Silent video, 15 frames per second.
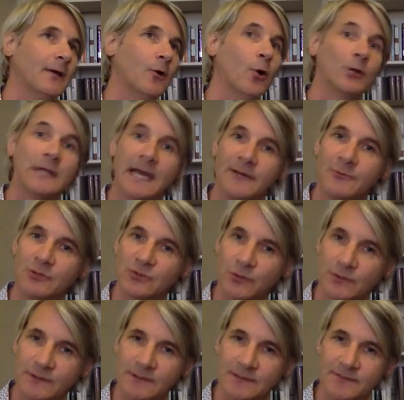online
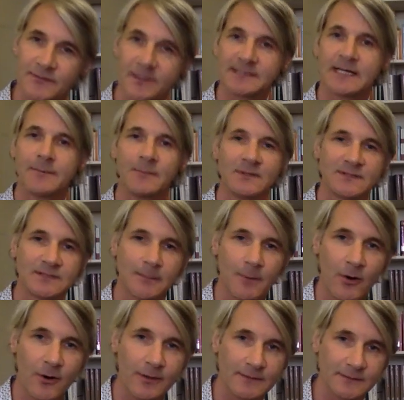resources, for example,
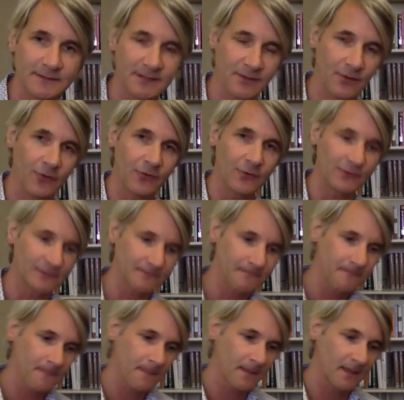Samaritans and others
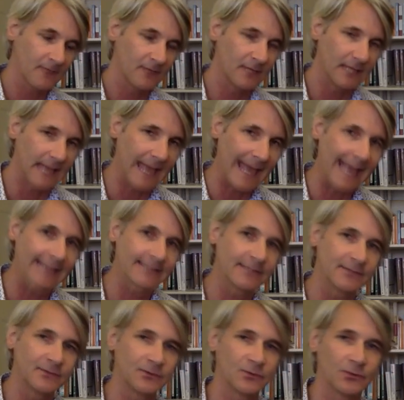have really
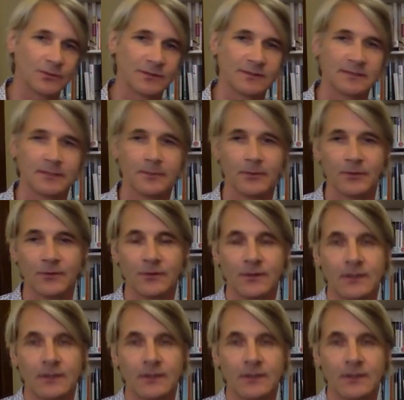excellent resources about